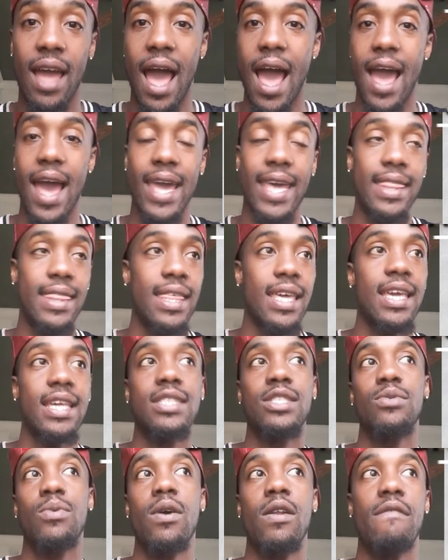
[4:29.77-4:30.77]
I think
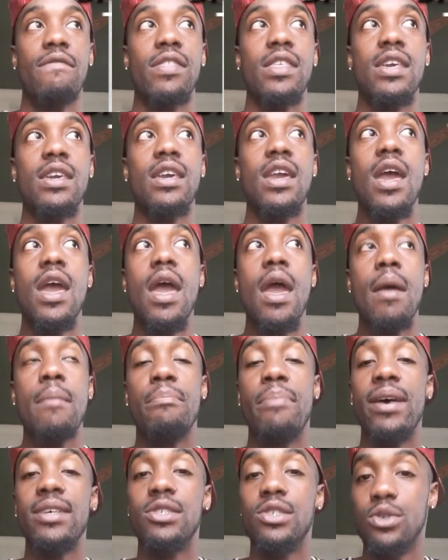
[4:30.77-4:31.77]
it's one of the
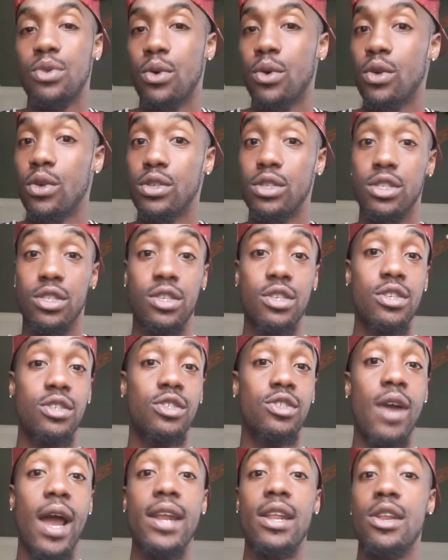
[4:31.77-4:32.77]
best tools to
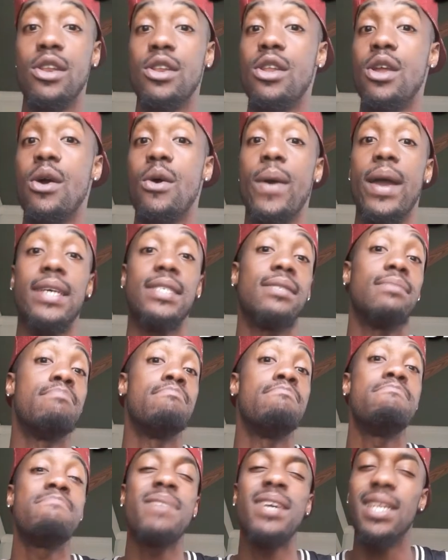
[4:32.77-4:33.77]
try to know as
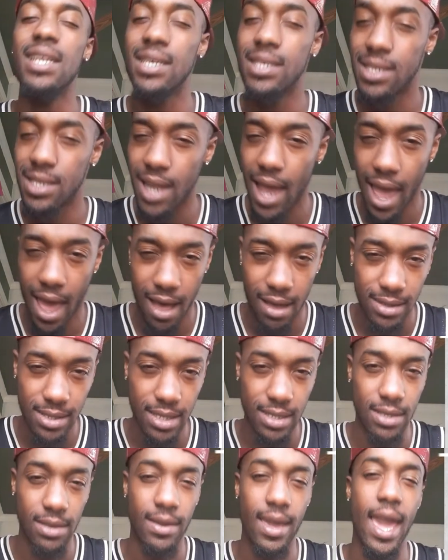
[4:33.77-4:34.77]
many styles
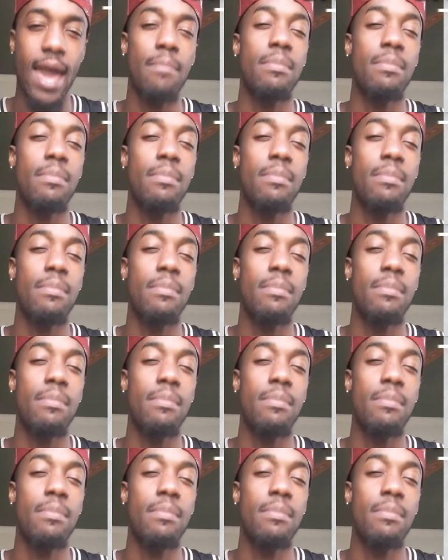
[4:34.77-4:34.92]
as you can,